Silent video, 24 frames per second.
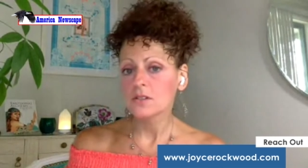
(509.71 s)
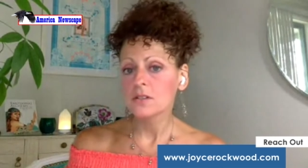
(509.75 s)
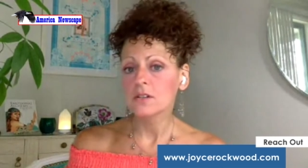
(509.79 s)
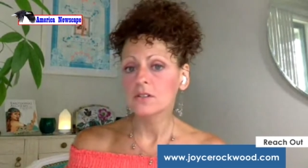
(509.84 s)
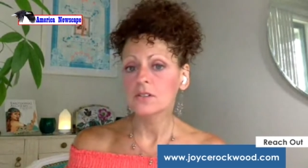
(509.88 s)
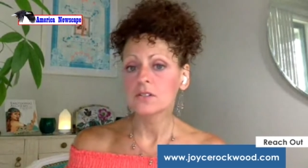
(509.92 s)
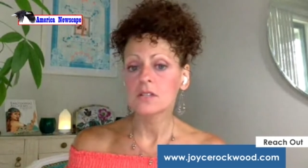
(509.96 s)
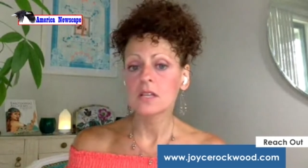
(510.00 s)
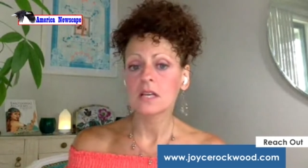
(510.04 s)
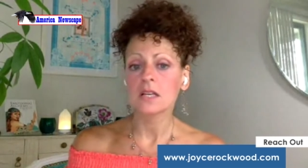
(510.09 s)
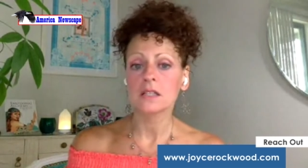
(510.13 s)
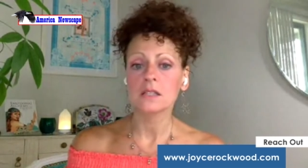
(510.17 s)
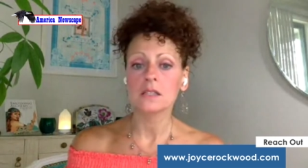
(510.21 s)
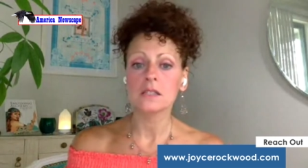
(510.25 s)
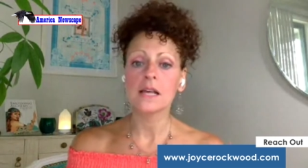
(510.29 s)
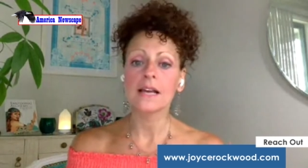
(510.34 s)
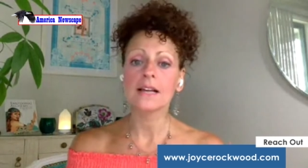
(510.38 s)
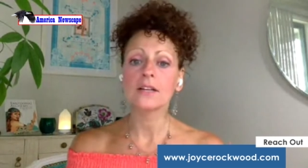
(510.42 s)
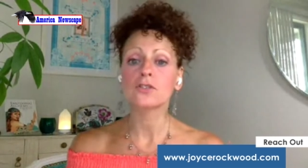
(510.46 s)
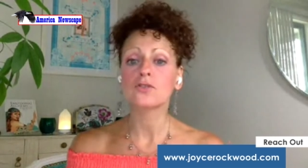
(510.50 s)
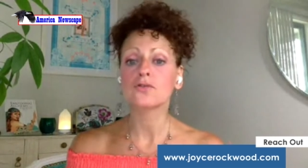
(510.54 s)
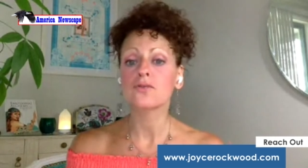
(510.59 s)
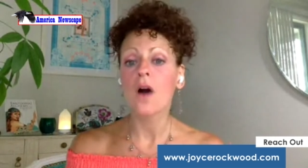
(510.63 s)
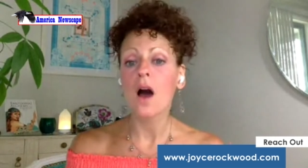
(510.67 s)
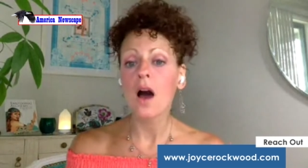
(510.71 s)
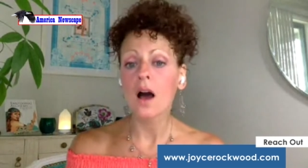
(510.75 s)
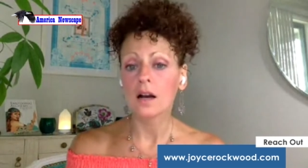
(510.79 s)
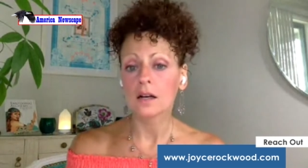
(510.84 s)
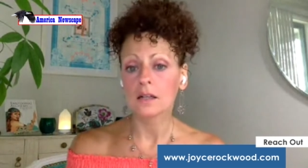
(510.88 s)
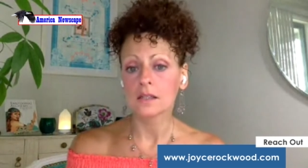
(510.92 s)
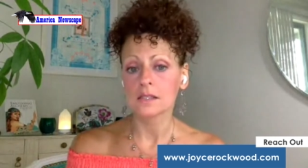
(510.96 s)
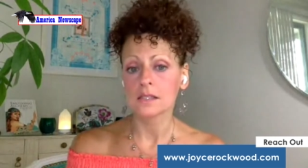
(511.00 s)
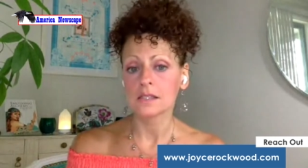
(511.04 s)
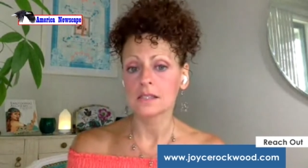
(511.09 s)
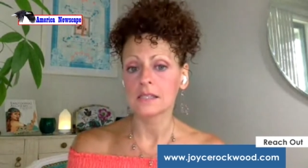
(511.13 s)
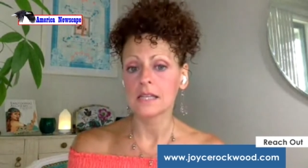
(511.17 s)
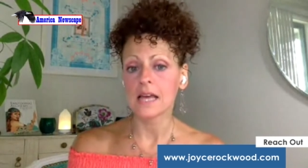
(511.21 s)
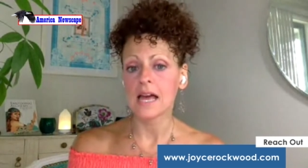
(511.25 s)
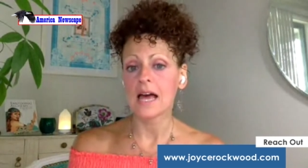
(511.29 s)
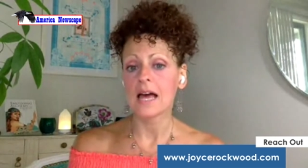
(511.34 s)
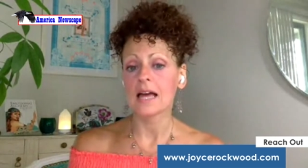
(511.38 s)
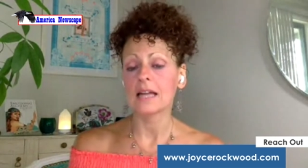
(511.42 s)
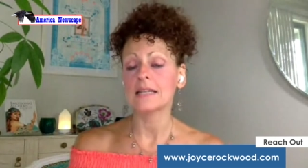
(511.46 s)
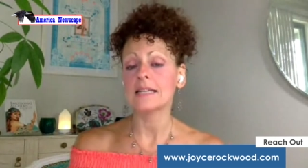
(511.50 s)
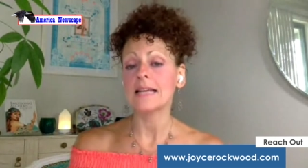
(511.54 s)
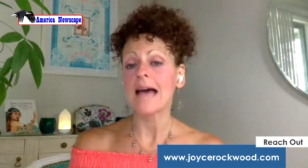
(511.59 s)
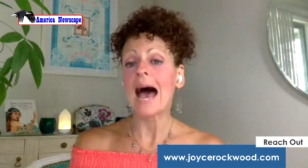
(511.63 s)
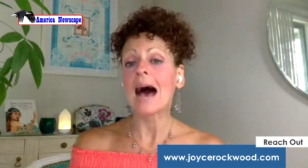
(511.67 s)
There's things like drugs
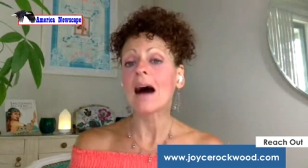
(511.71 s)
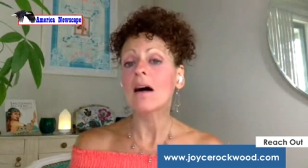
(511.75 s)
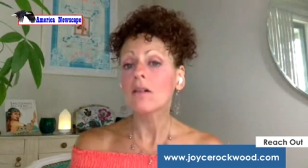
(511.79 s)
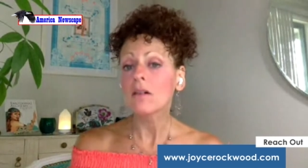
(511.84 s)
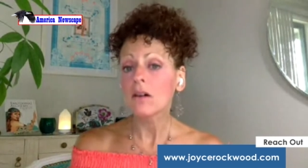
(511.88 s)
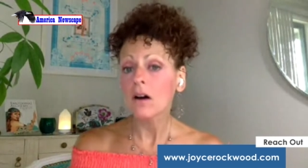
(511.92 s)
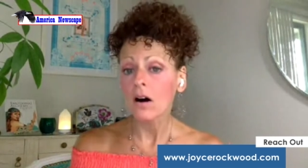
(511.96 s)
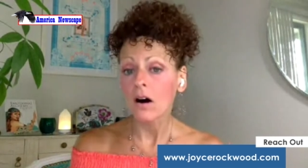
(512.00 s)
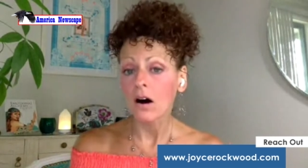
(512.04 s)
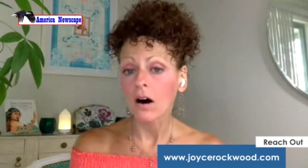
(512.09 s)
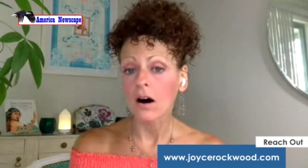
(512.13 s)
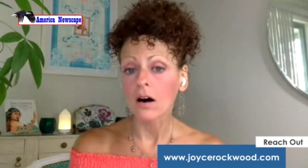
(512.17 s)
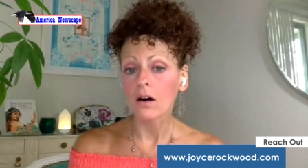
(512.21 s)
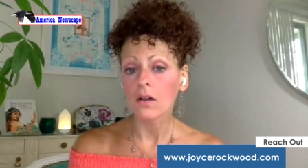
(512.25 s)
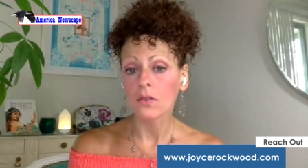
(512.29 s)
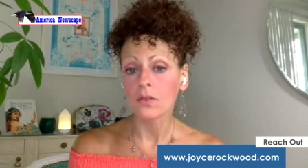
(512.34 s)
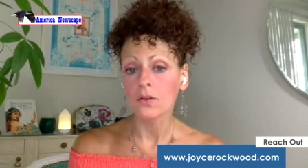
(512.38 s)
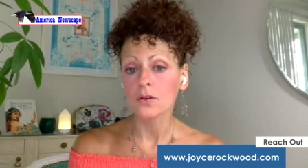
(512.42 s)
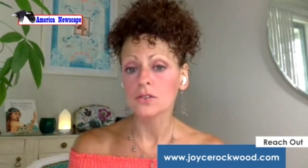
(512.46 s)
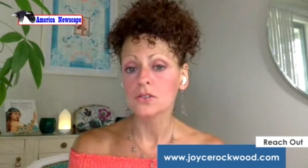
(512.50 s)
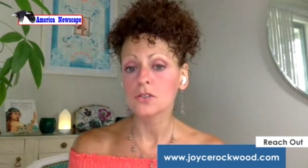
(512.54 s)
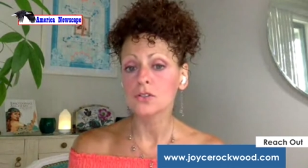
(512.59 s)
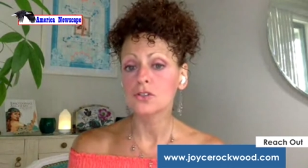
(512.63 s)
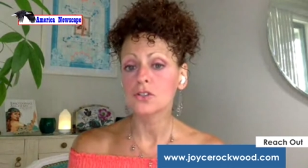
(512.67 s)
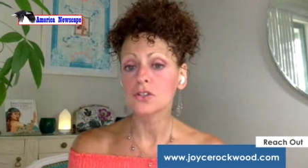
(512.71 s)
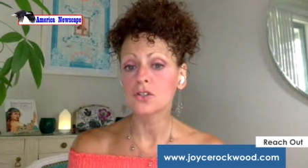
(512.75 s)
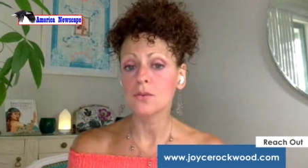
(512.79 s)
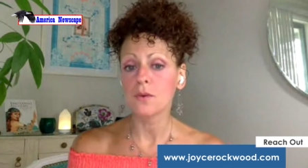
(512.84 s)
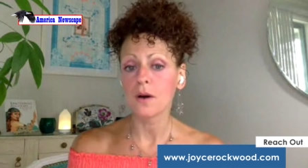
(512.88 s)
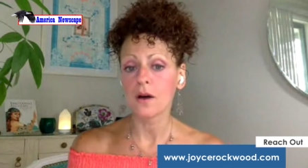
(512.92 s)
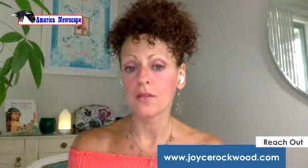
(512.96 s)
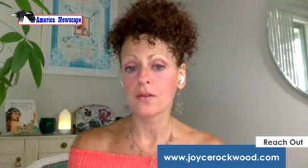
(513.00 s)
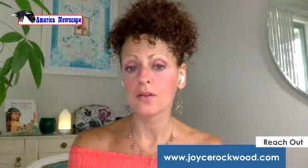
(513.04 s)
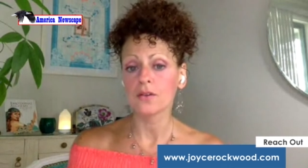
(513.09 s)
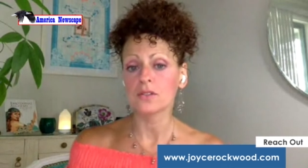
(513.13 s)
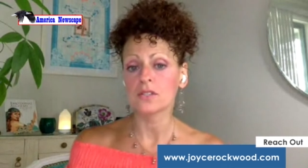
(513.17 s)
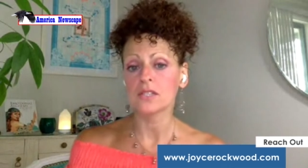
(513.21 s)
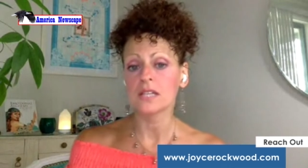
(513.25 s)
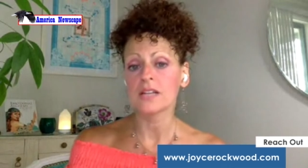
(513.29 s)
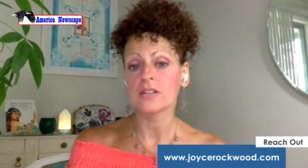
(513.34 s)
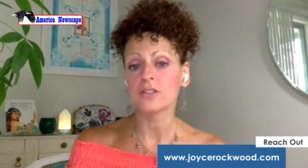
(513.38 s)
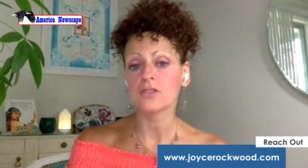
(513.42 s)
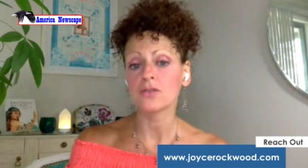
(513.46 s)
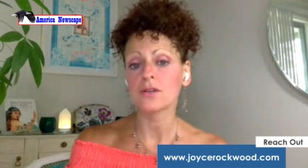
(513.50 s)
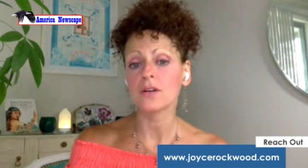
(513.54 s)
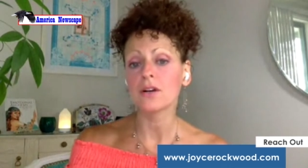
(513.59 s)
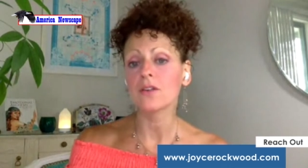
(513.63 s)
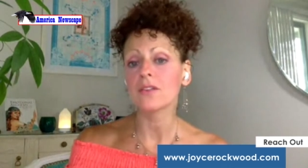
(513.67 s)
and alcohol. Those are two others that
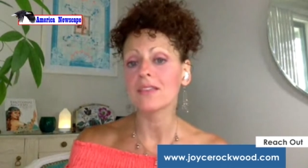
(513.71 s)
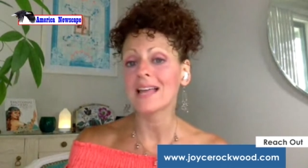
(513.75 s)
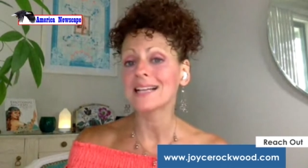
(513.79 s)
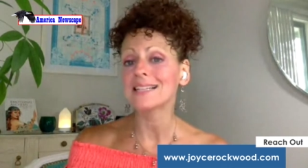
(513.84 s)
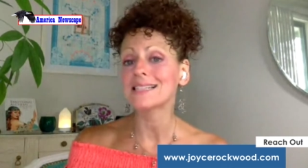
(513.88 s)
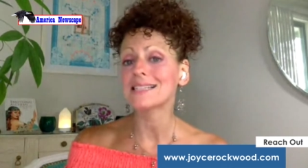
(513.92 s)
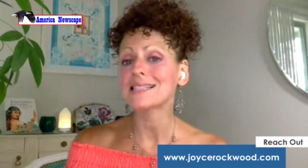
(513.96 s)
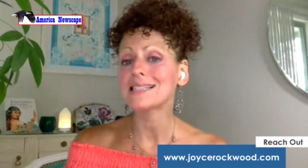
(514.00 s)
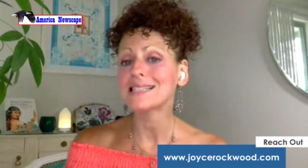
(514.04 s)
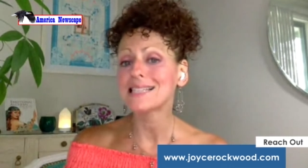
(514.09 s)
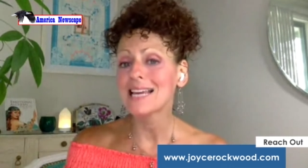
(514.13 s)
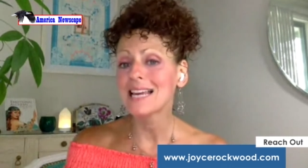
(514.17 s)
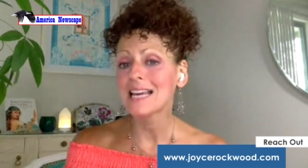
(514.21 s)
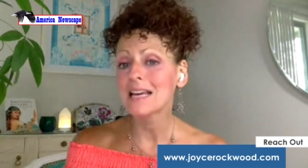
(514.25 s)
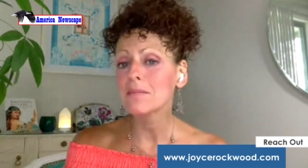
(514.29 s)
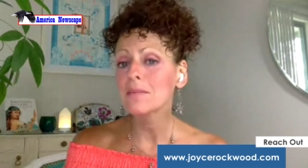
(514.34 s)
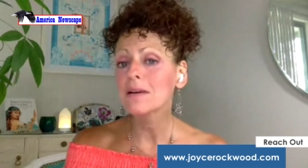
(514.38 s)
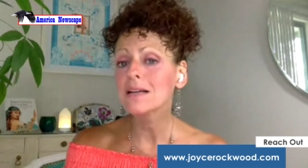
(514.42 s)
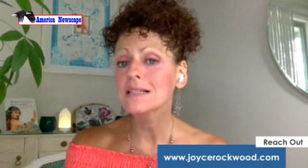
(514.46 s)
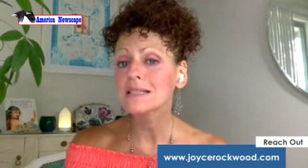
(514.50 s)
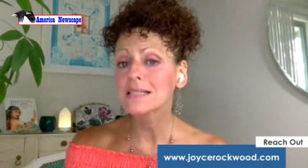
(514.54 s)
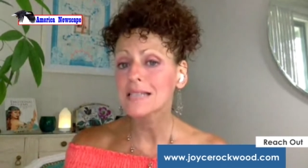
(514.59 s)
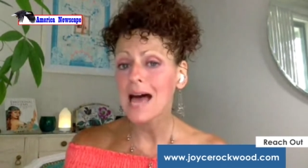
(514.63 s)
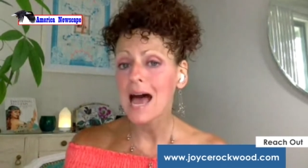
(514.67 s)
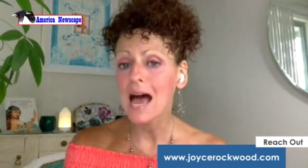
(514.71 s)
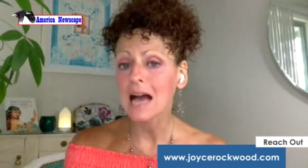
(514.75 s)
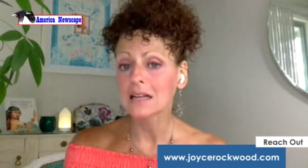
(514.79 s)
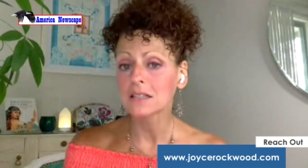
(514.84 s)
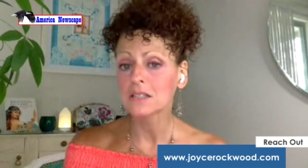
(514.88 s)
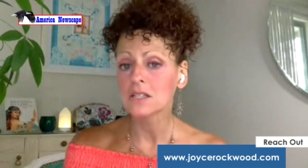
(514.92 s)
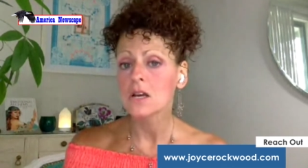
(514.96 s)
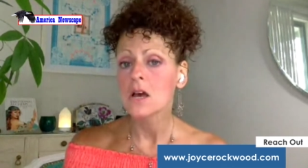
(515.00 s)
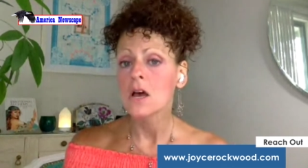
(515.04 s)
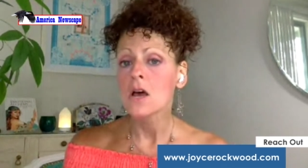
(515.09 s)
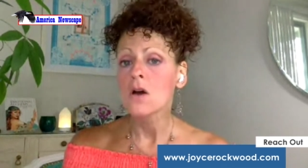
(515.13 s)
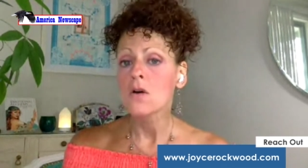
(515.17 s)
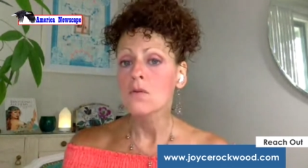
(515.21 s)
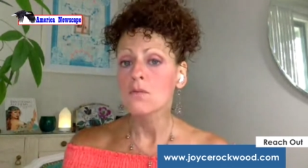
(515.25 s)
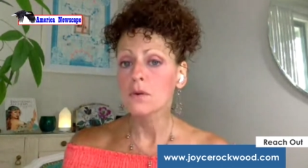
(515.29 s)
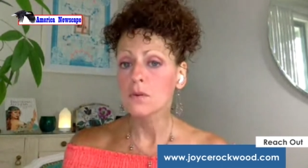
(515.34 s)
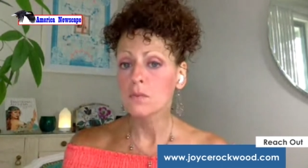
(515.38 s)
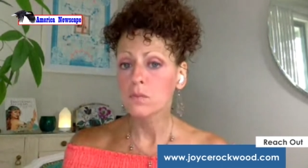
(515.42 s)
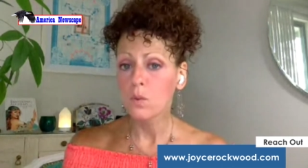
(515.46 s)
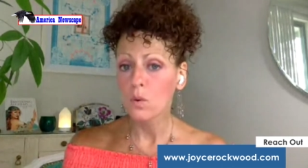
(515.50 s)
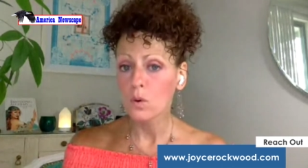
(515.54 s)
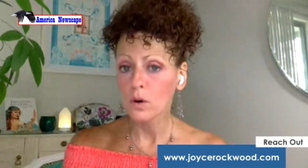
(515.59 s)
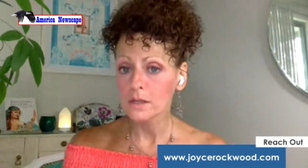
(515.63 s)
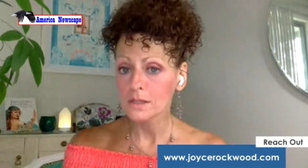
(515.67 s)
trigger that same exact
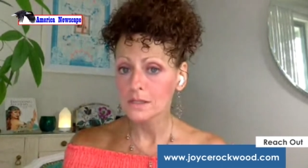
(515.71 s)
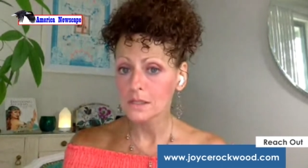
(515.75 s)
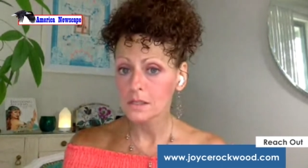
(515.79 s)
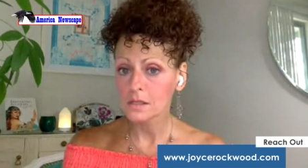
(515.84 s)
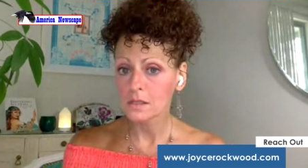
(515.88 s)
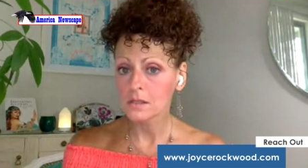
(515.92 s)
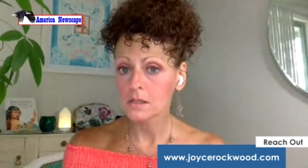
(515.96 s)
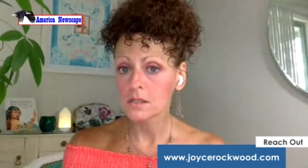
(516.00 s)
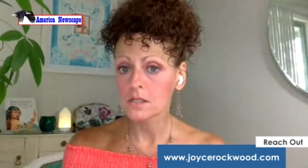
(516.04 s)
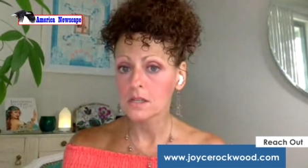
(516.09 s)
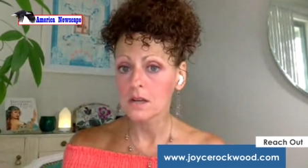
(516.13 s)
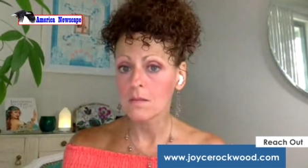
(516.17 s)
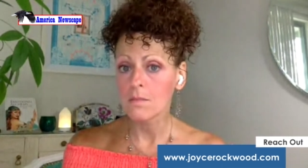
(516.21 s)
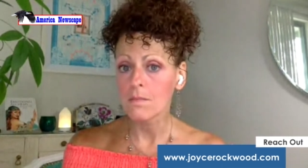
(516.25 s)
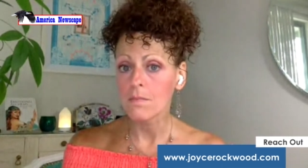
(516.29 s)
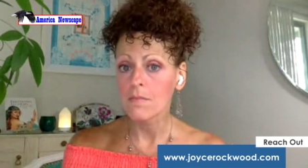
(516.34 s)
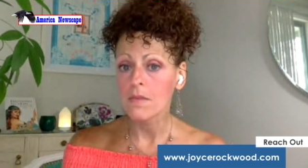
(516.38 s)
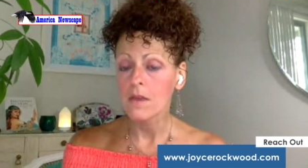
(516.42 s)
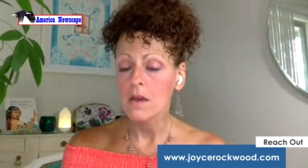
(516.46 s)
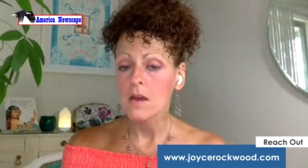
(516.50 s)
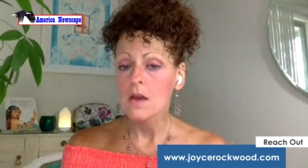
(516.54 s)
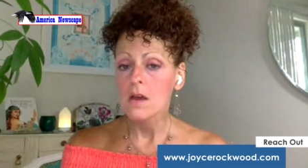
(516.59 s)
reward system